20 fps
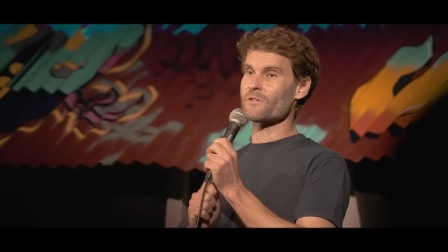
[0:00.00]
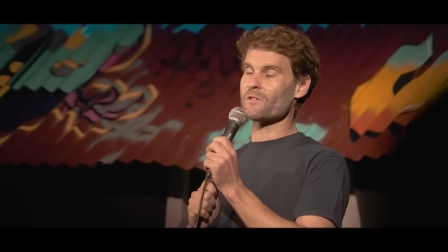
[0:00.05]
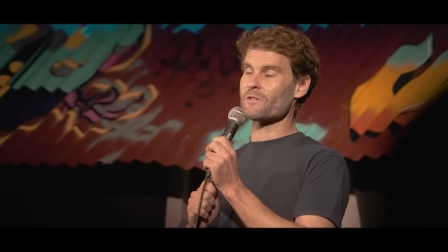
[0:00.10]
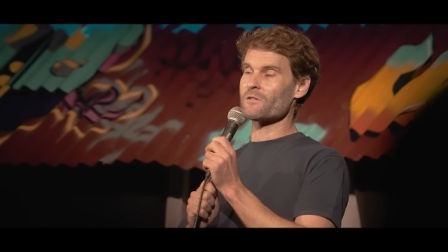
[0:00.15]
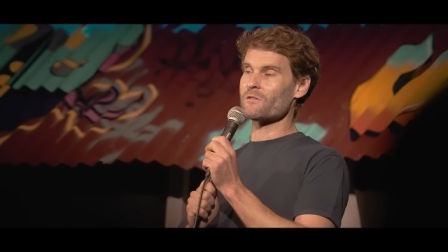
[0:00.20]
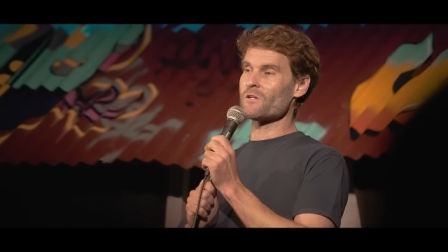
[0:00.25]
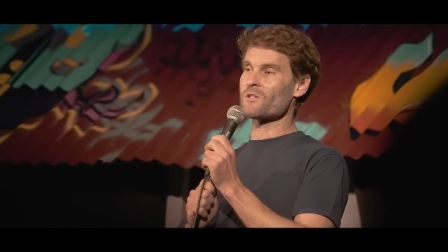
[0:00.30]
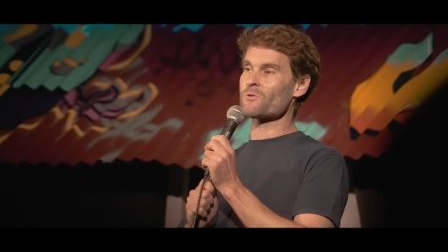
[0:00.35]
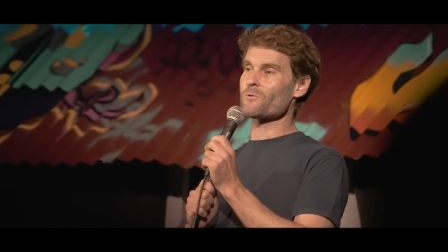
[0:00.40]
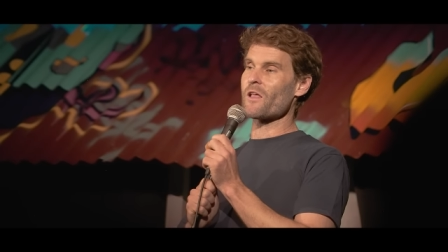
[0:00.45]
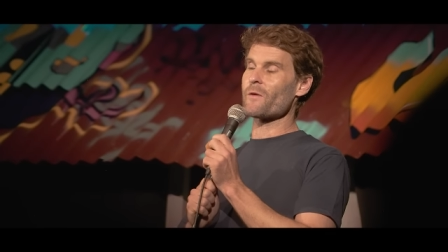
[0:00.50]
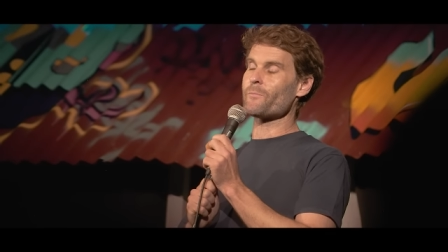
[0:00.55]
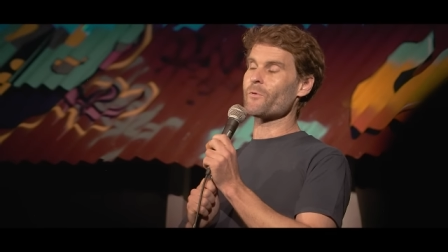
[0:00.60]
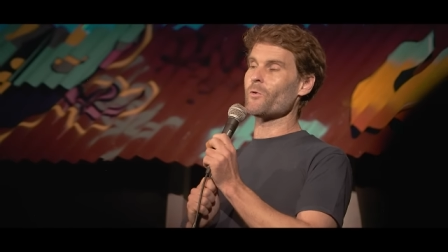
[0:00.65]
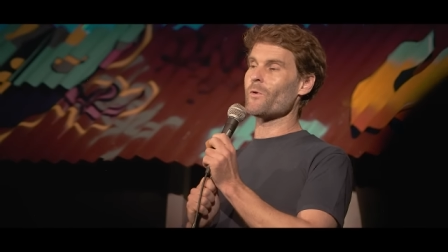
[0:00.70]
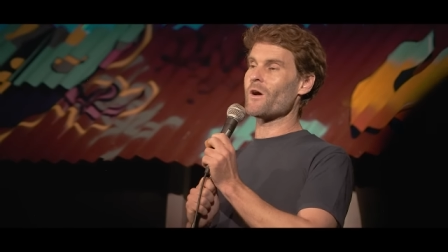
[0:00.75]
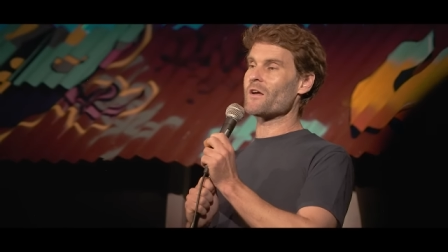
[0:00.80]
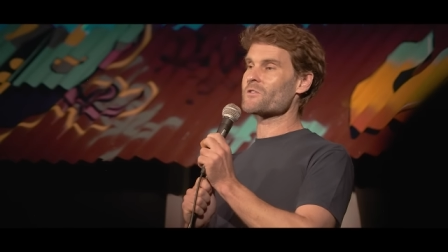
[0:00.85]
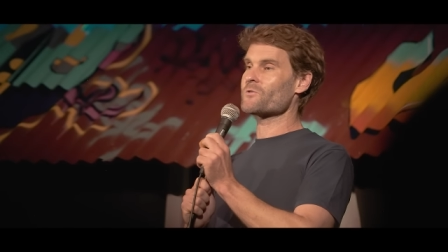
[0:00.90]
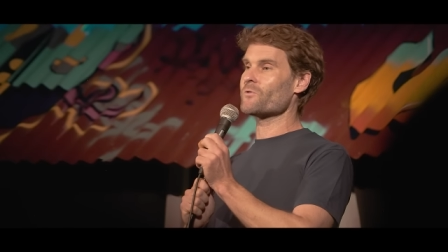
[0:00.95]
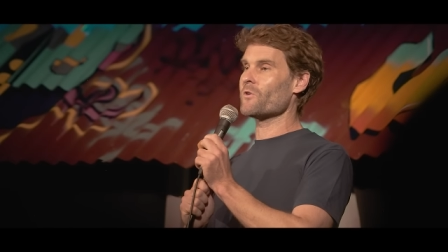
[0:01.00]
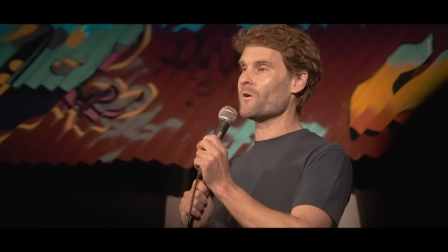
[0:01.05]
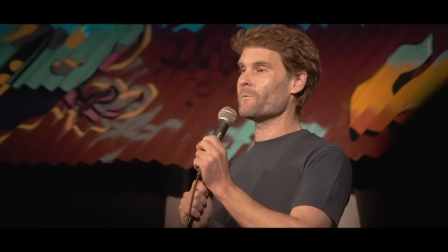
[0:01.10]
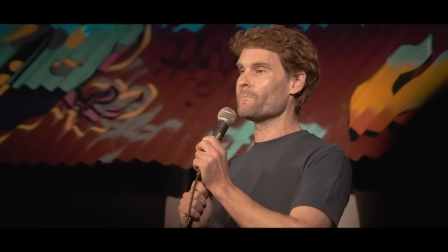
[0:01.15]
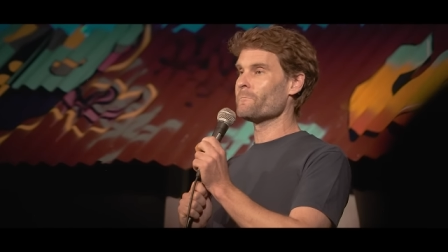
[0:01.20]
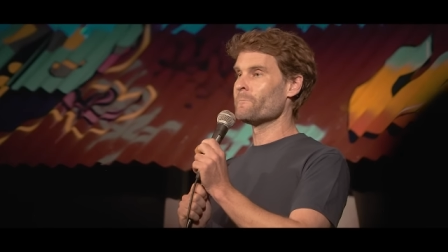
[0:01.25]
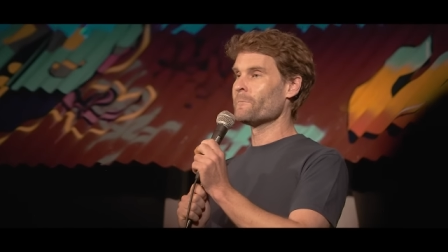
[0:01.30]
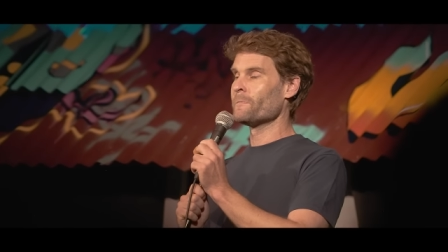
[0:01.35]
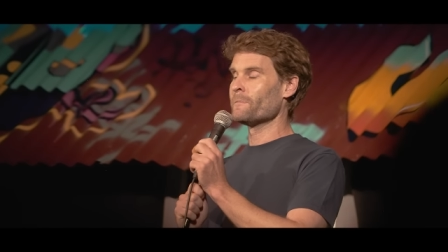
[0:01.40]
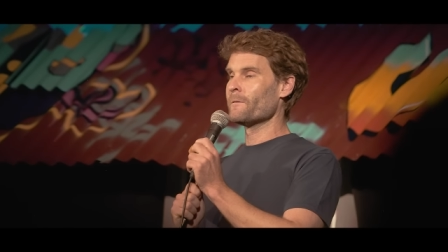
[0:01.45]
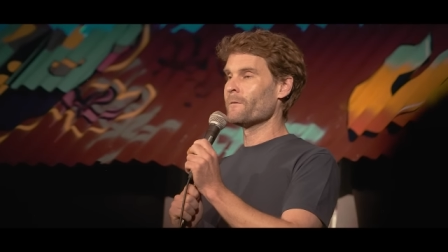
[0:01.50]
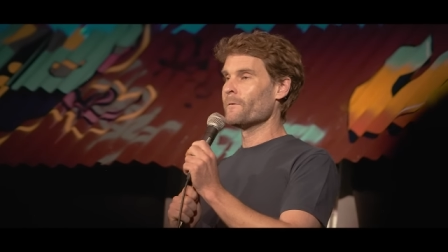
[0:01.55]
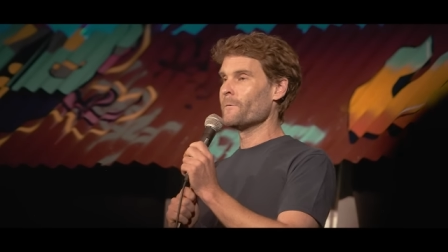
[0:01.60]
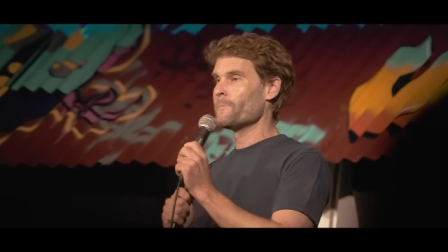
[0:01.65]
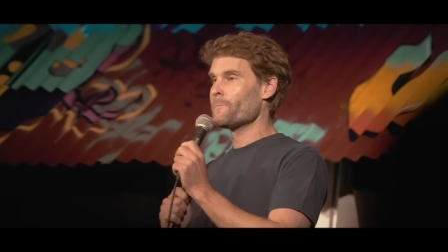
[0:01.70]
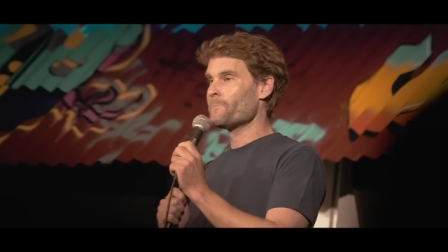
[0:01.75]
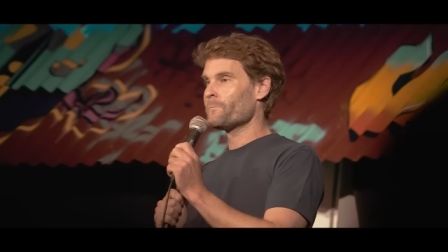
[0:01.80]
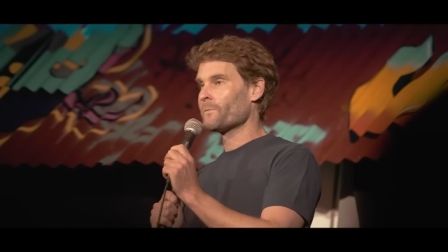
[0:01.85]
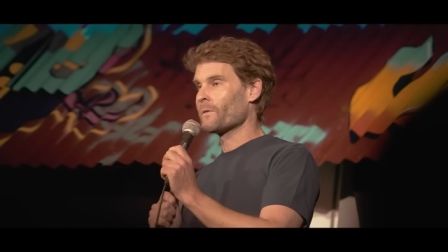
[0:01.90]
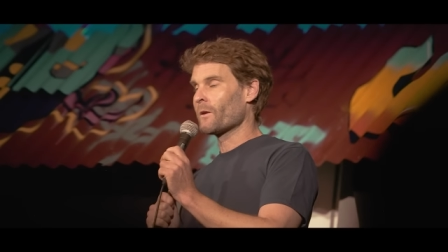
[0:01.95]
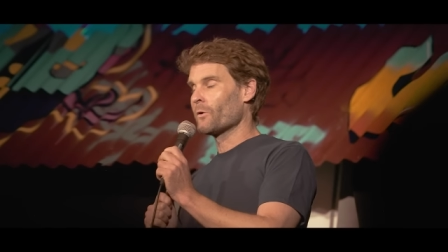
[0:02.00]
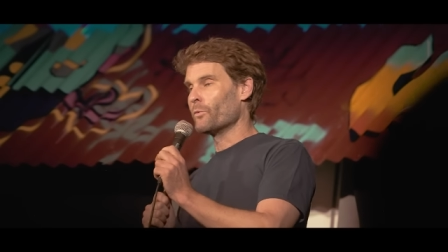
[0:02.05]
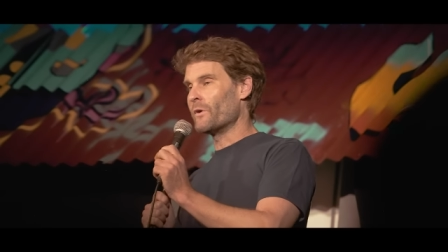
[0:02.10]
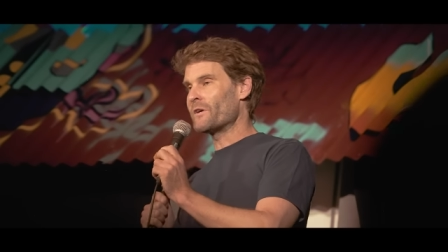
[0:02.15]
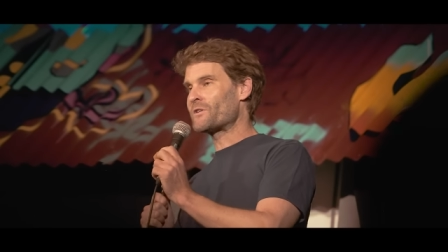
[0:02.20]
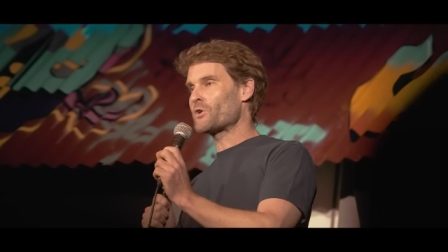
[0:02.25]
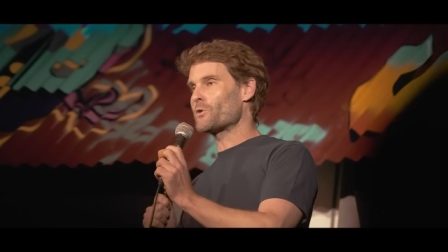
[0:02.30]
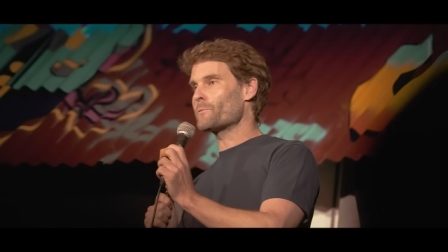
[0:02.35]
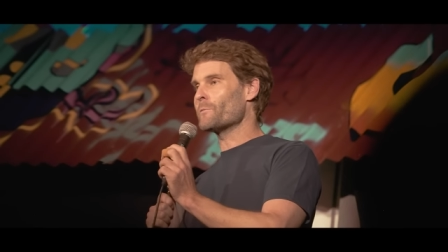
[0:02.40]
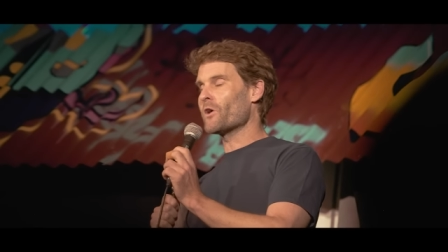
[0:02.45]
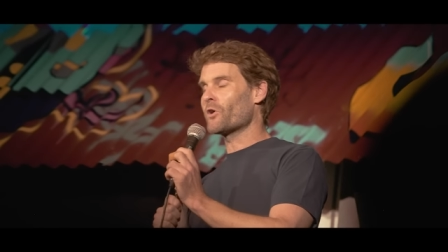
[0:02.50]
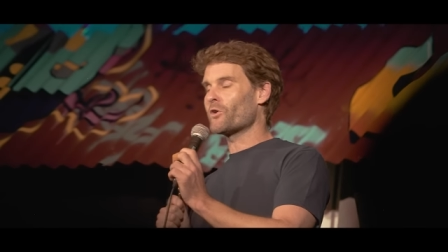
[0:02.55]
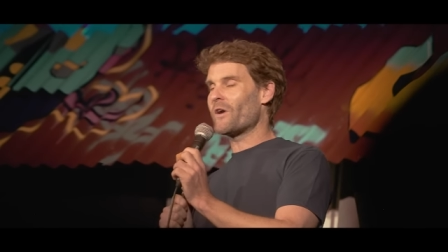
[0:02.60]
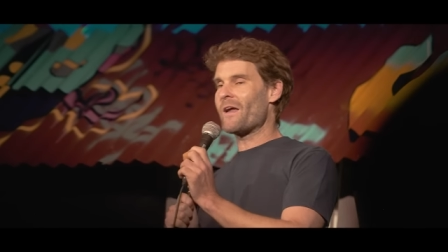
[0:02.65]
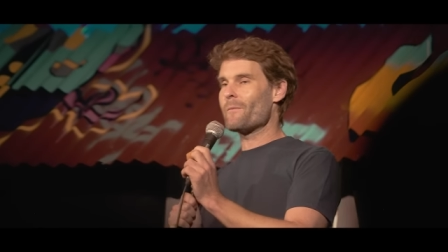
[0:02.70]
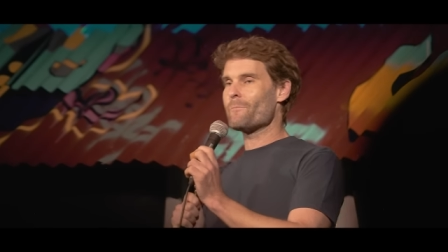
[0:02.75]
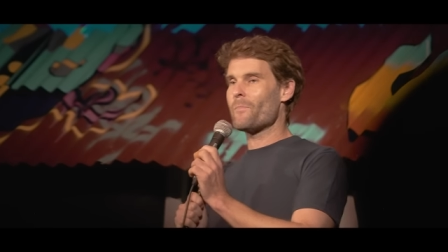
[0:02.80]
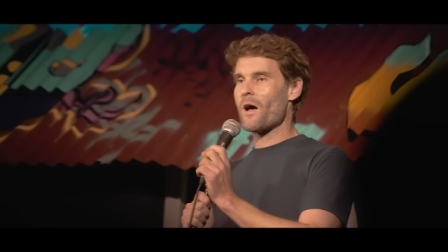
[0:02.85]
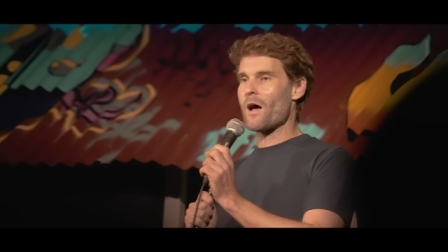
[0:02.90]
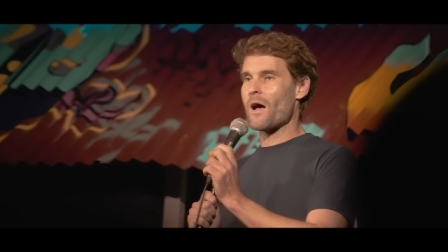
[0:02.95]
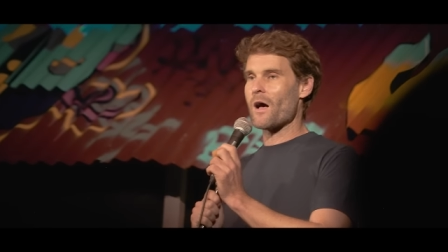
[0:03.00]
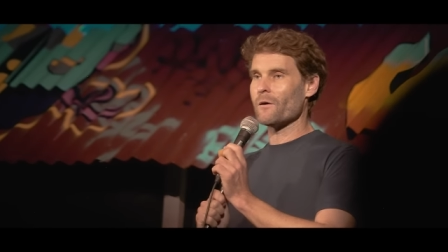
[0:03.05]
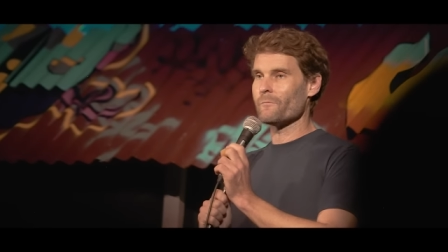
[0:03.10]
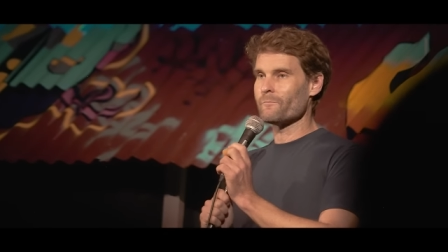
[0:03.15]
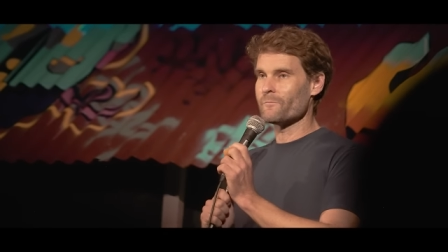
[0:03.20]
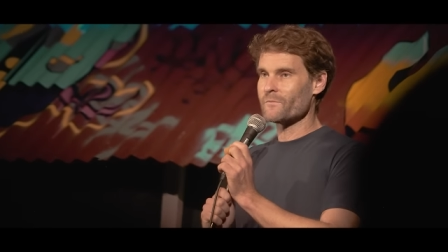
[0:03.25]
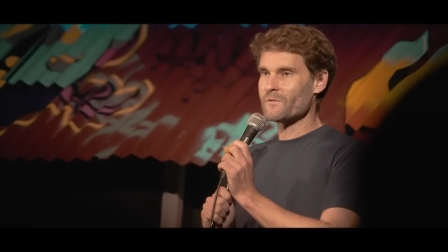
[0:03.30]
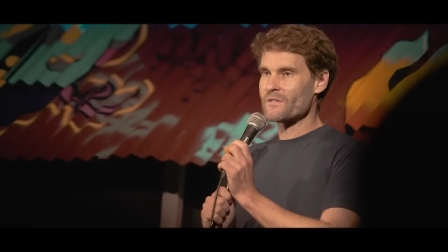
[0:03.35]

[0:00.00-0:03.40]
This, this is what happened to us, right? We took my grandpa